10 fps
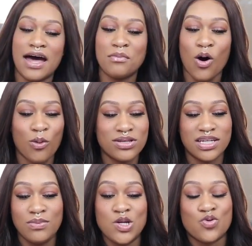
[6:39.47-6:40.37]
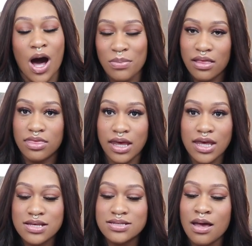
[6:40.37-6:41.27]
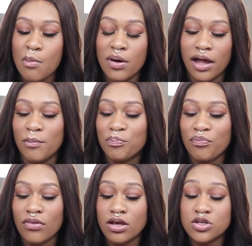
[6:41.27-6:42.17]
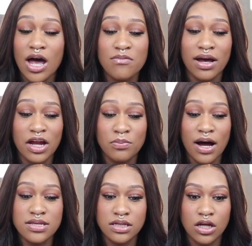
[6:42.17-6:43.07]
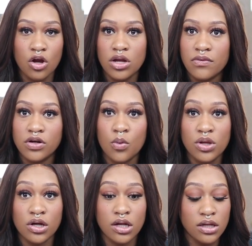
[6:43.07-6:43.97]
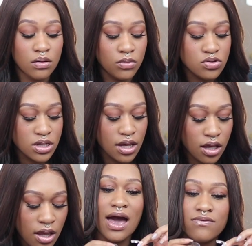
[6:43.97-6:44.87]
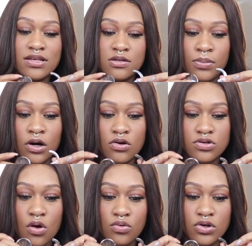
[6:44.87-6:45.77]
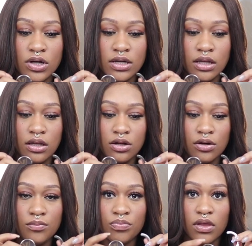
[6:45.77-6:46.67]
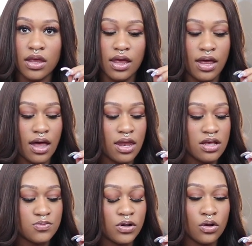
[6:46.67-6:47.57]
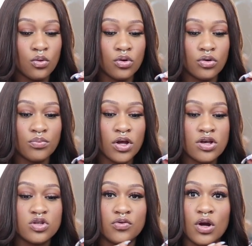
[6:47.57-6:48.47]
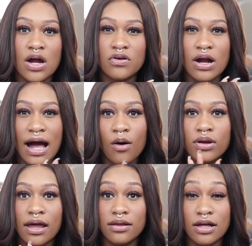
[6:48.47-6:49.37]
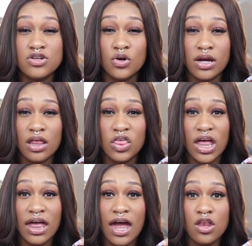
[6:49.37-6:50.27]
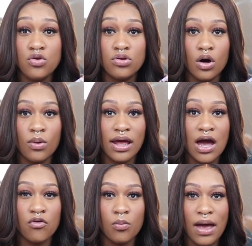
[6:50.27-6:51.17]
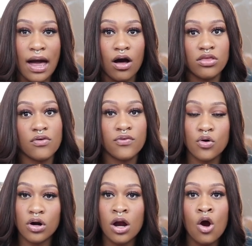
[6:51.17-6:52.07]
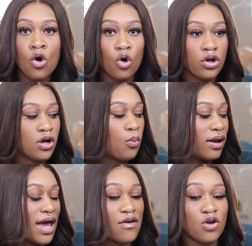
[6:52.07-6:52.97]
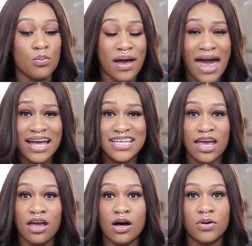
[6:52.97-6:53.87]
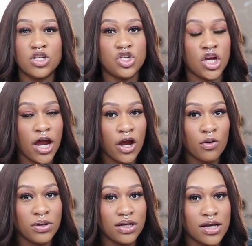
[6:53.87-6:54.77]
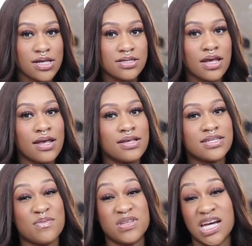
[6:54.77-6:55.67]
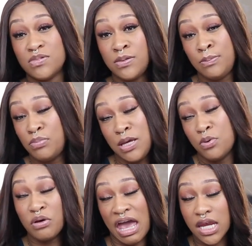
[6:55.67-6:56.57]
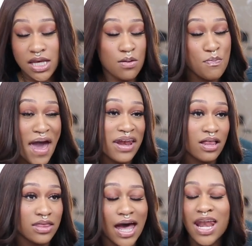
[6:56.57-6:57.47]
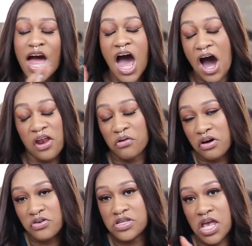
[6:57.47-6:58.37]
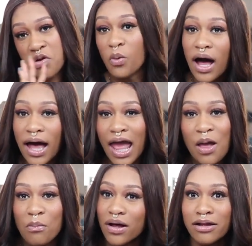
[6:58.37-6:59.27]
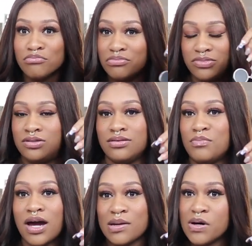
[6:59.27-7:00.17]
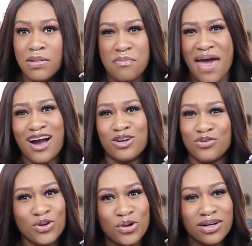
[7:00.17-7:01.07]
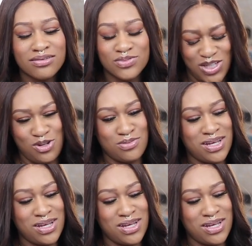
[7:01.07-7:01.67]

I'm always gonna be dropping things, but... So I have my AirPods in here. You never know when you're gonna need music. I have this purse holder in here, and it's pretty cool. So if you're ever out at lunch or anything and you don't want to have your bag on the floor, or you don't want to have your bag taking up a chair, because sometimes people can get mad at that. I don't understand why, but I'm not gonna put my bag on the floor. Excuse